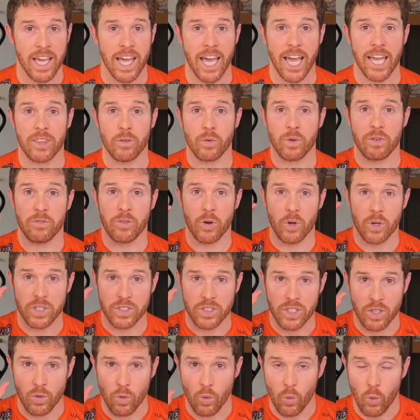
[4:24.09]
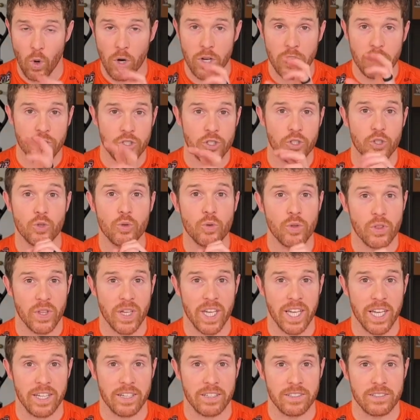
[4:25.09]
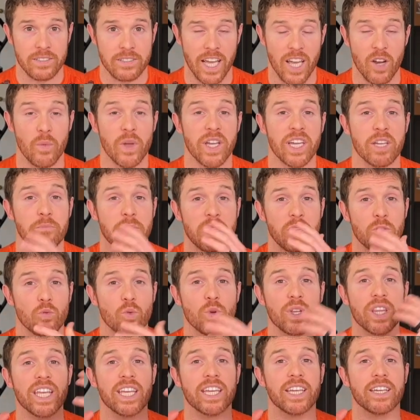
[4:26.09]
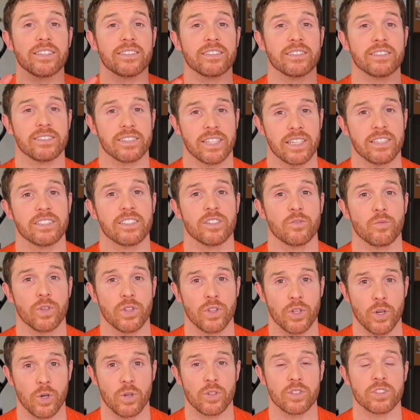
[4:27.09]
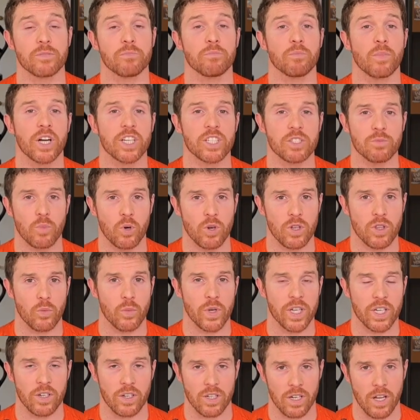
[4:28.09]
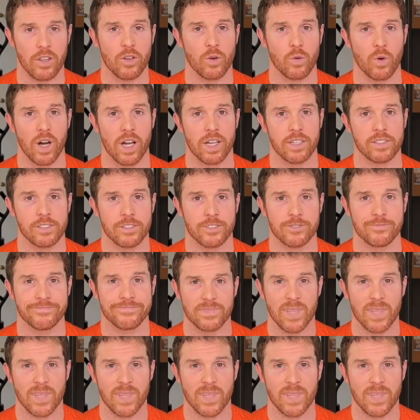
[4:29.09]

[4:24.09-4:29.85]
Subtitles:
and then we focus on one or two things, and we can be really consistent with those much more than we could otherwise.